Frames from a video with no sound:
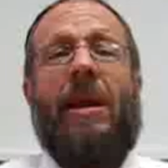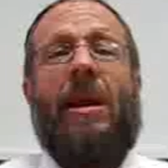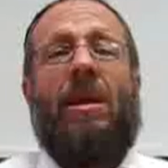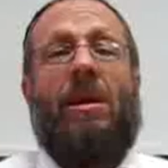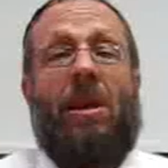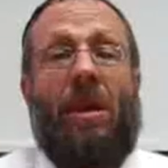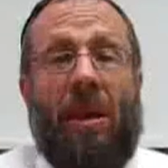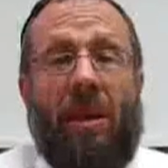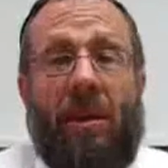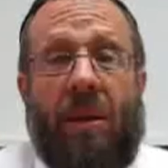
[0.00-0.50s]

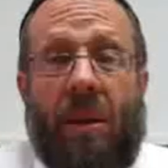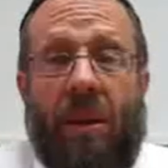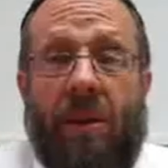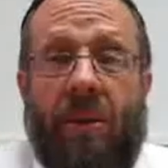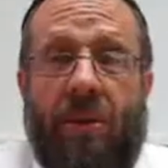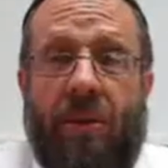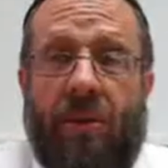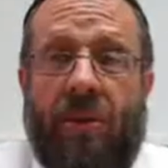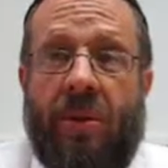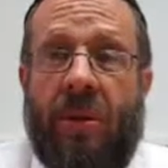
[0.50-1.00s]

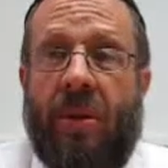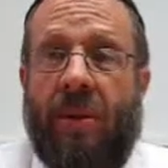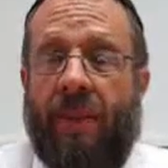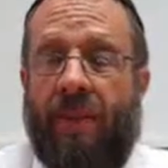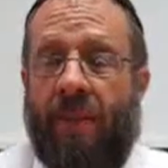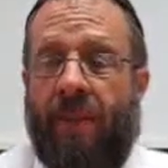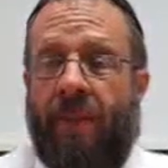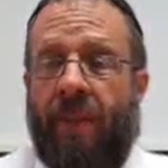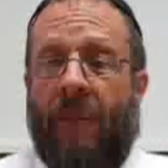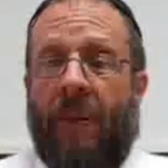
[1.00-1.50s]
Hakadosh,
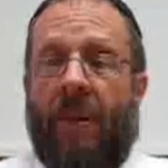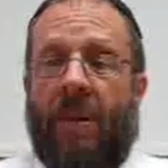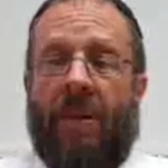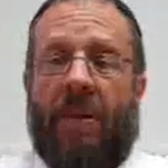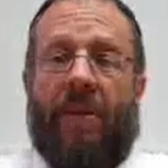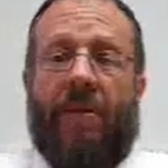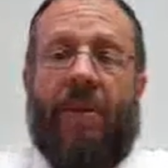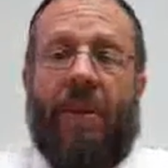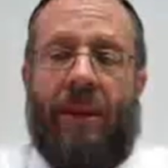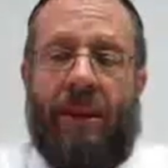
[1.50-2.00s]

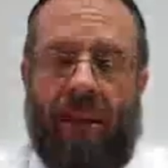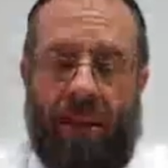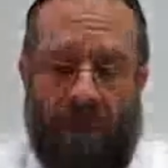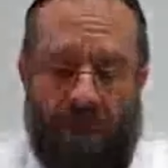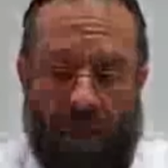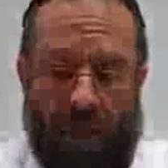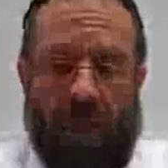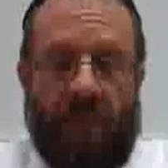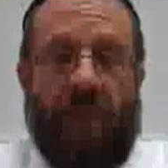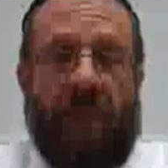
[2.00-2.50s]
the
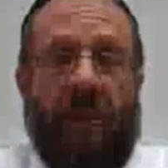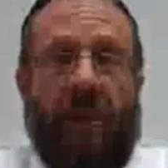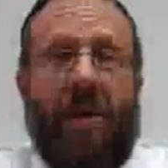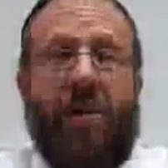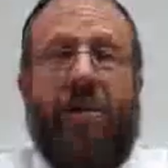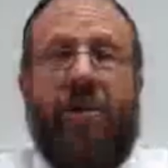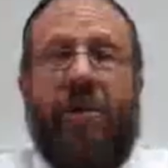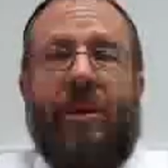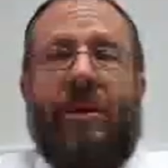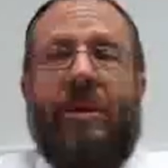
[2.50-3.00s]

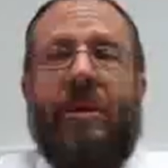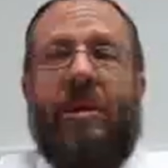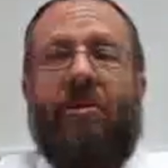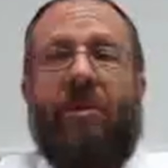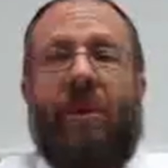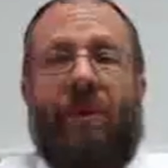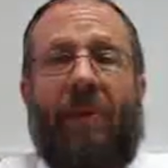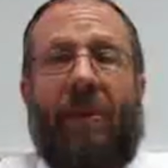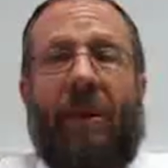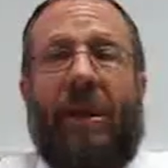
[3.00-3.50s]
emergence, the
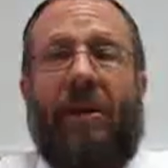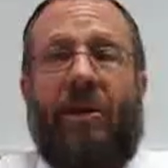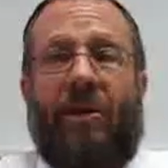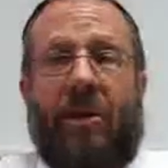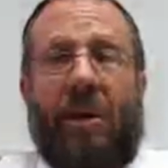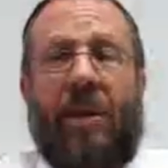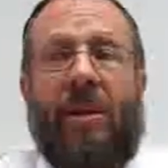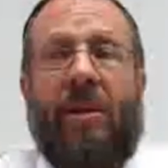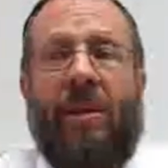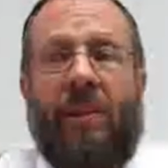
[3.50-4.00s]

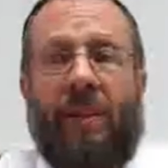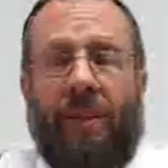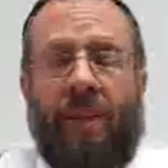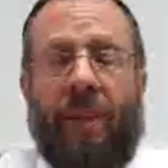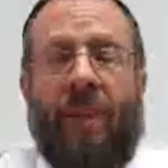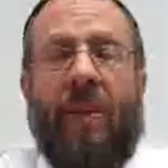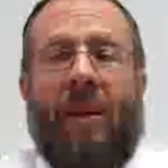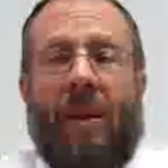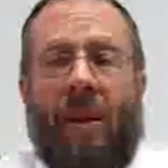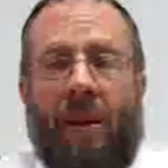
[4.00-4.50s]
revelation
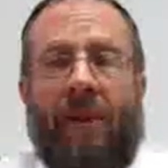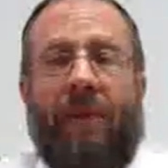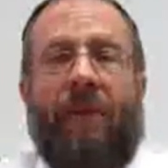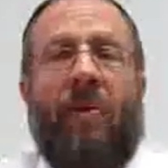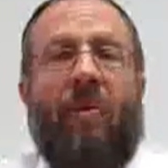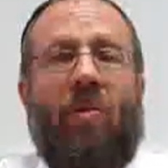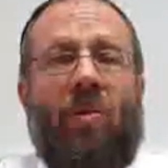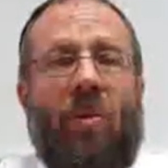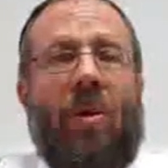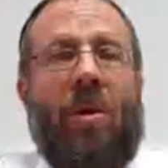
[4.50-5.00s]
of
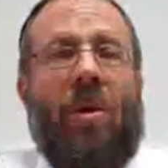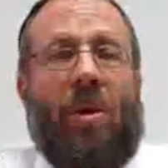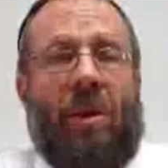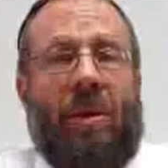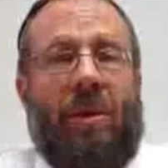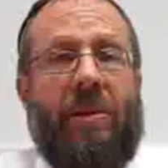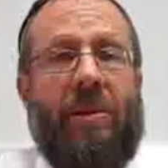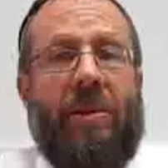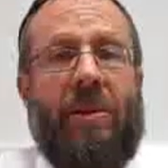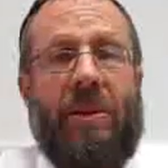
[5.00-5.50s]
the
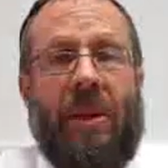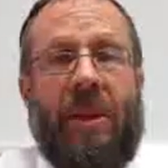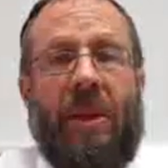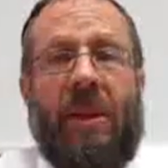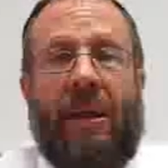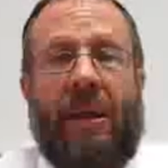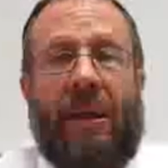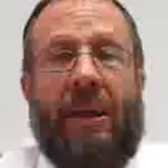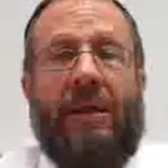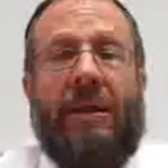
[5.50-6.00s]
worlds,
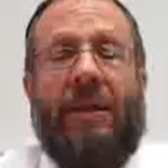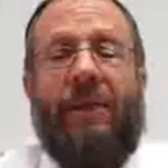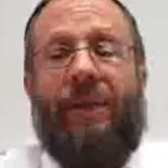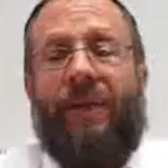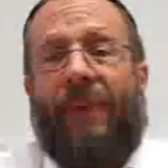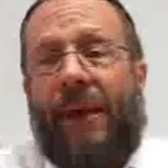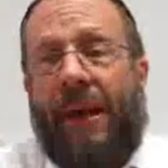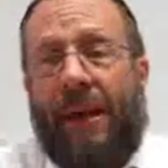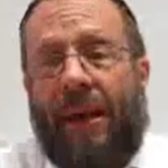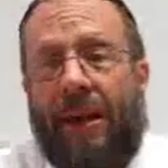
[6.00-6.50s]
is in
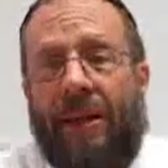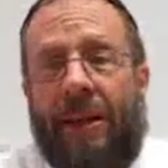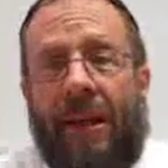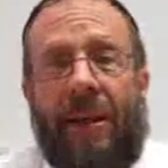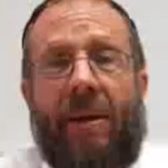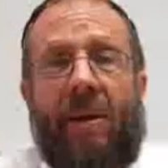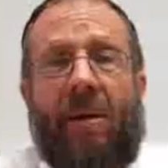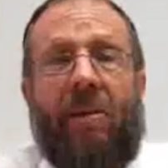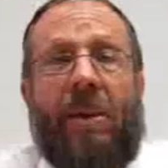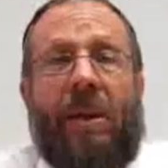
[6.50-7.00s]
fact
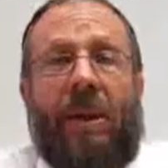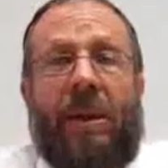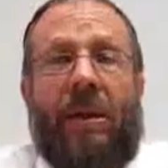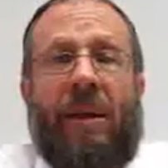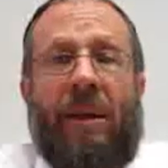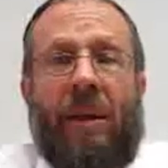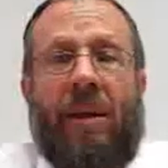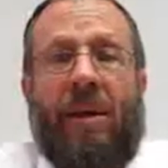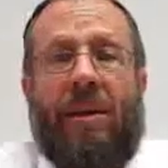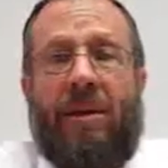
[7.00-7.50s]
not
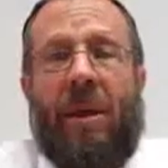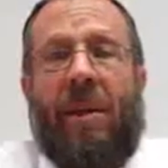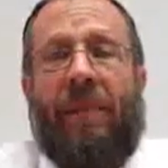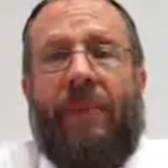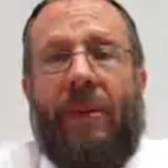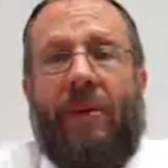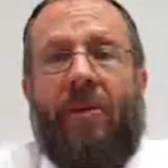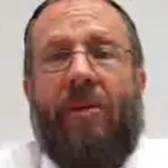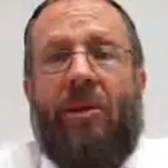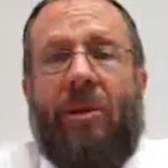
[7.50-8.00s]
only
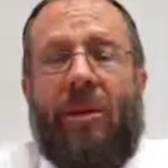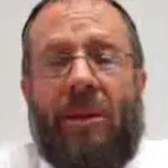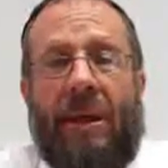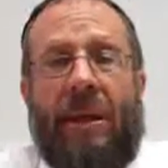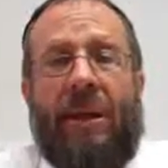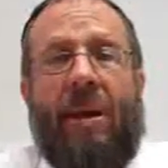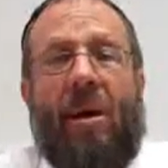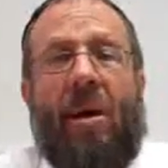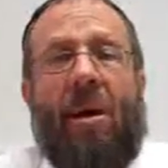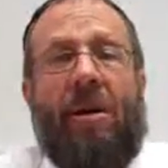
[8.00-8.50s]
something which is
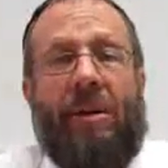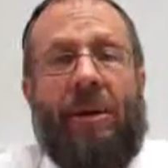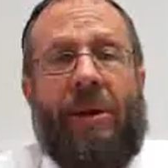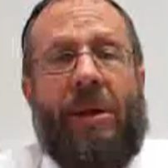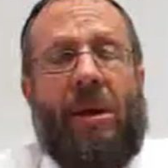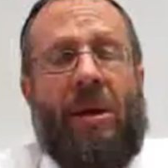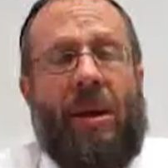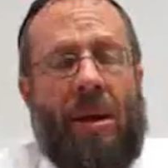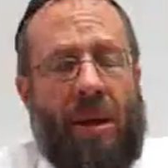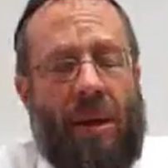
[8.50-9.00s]
a
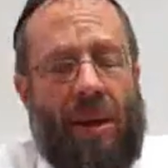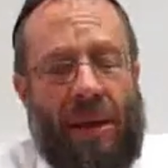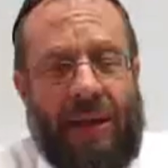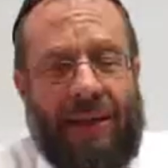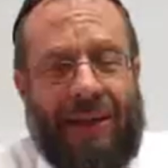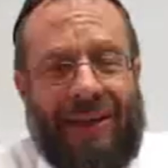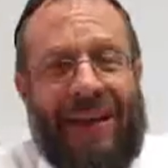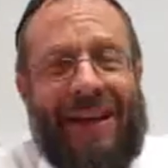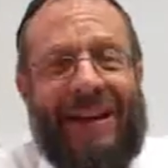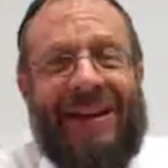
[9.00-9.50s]
hierarch- a
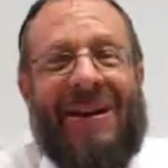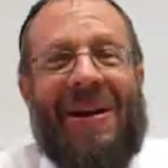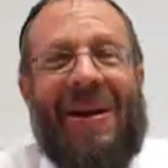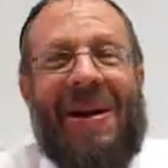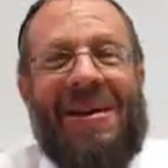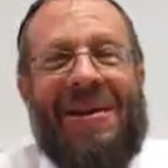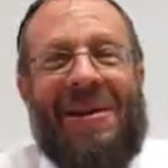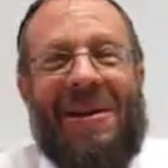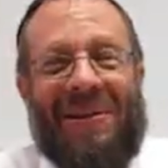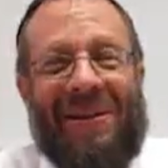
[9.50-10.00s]
static
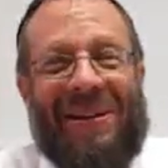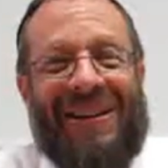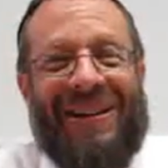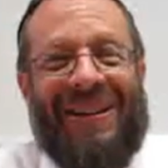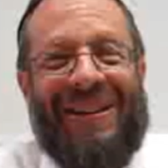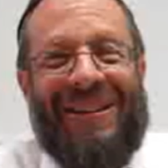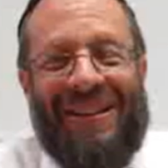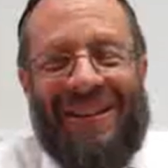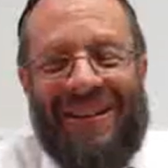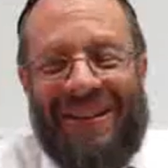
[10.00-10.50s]

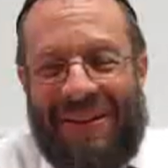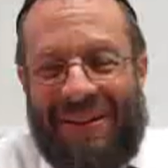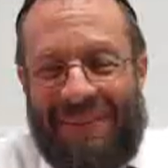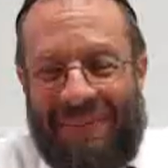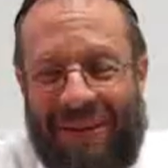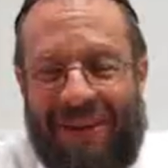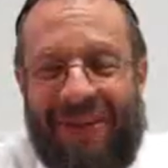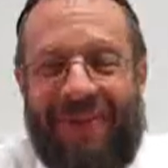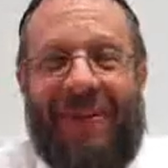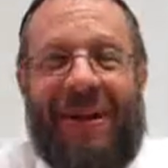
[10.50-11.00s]
hierarchy,
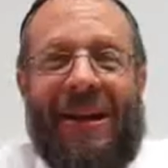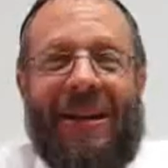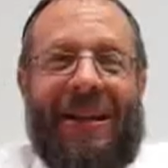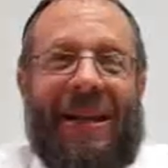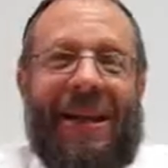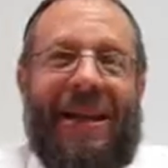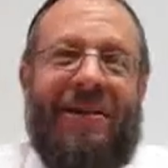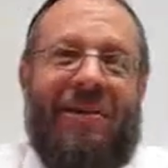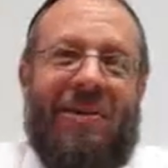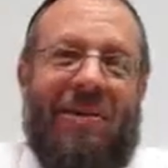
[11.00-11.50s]
but in fact
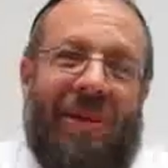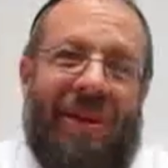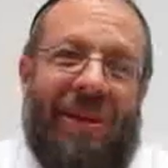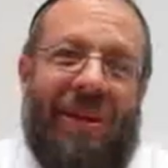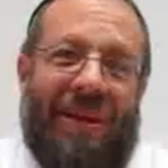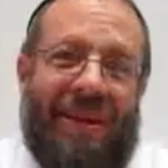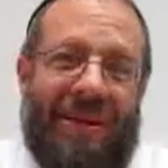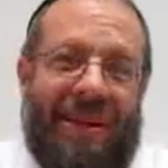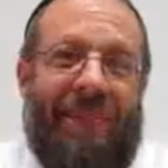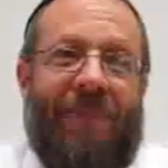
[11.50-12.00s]
actually
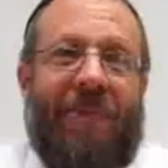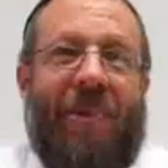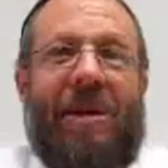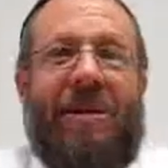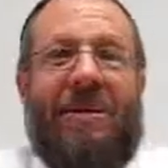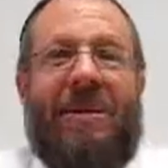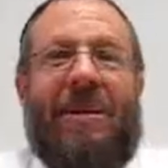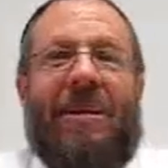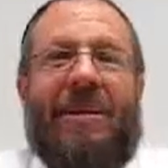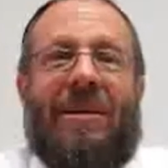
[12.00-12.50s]
is a
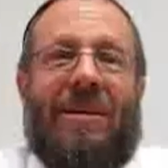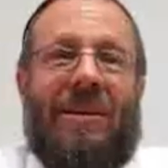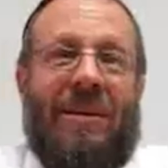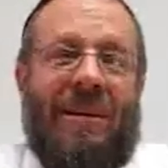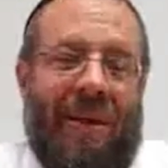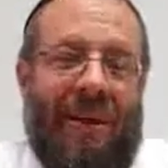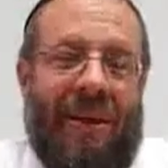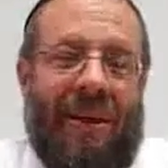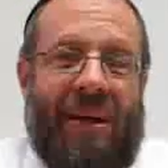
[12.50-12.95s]
process.